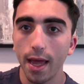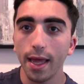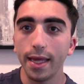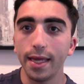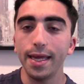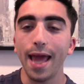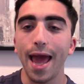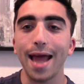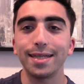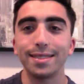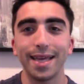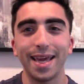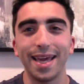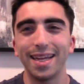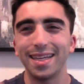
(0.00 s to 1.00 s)
He had to
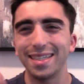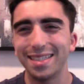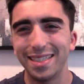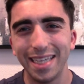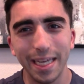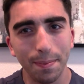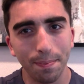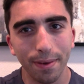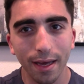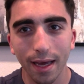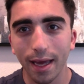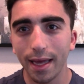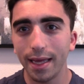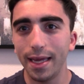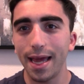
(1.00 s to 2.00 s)
hit it deep,
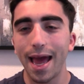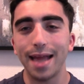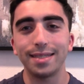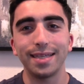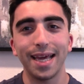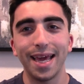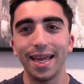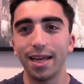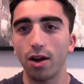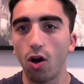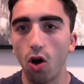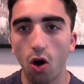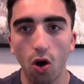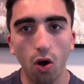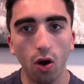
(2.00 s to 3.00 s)
he had to hit it
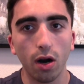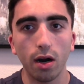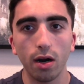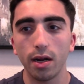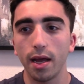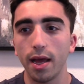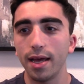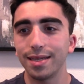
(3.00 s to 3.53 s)
hard,